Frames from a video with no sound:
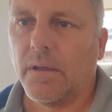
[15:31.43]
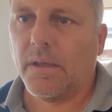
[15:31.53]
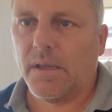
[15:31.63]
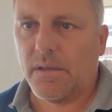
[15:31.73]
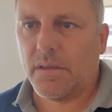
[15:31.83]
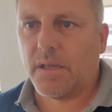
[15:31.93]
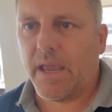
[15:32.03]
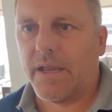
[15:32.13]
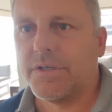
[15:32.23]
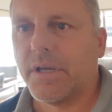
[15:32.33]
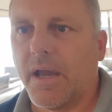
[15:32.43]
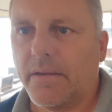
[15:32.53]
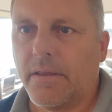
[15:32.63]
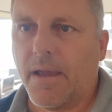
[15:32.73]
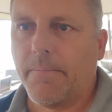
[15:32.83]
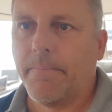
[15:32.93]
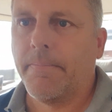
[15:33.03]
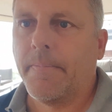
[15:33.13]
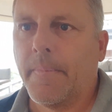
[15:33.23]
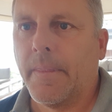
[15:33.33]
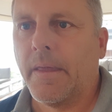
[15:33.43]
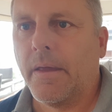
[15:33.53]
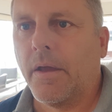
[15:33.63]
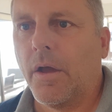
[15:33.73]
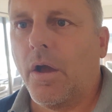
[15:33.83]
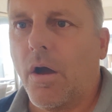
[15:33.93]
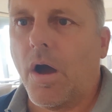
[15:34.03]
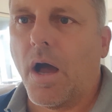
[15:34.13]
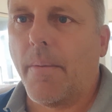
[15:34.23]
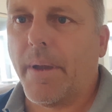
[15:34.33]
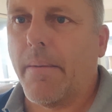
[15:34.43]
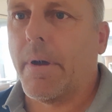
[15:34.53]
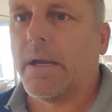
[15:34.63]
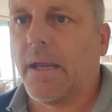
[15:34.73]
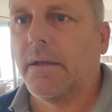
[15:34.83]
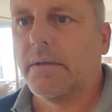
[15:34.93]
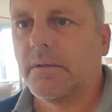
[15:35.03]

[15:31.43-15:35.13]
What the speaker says: is to educate them about money.